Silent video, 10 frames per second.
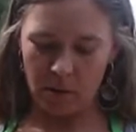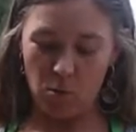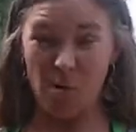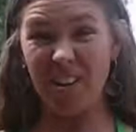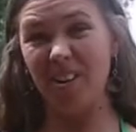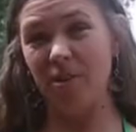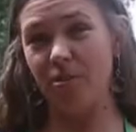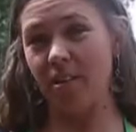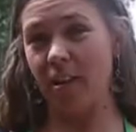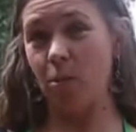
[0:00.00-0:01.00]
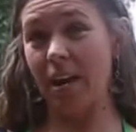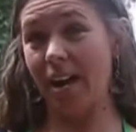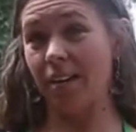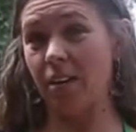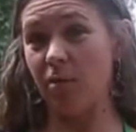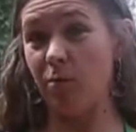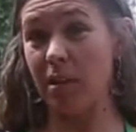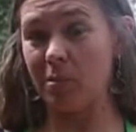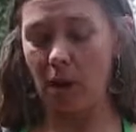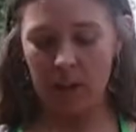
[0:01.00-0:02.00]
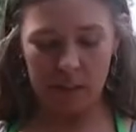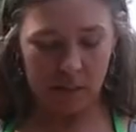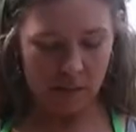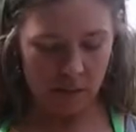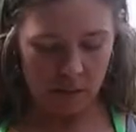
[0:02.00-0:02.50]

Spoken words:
we knew that we added enough beeswax.